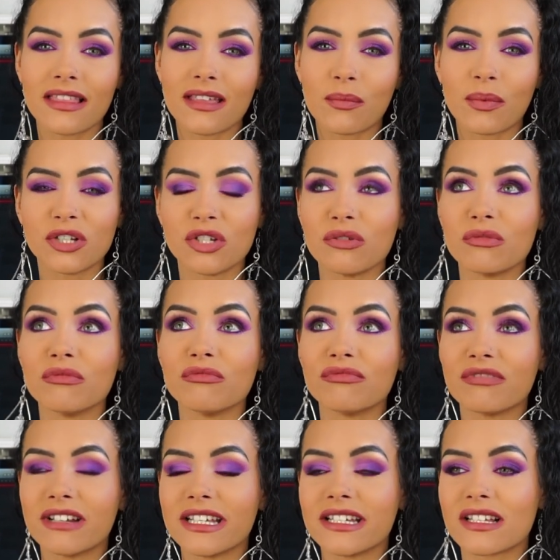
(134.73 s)
then when you
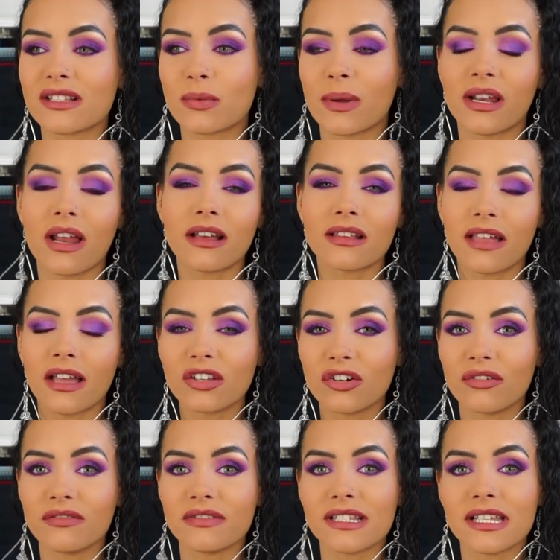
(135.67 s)
read a tweet like that,
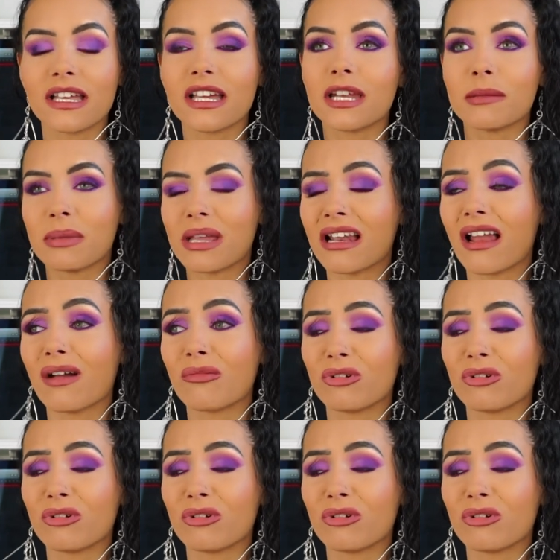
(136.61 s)
you're obviously going to be like,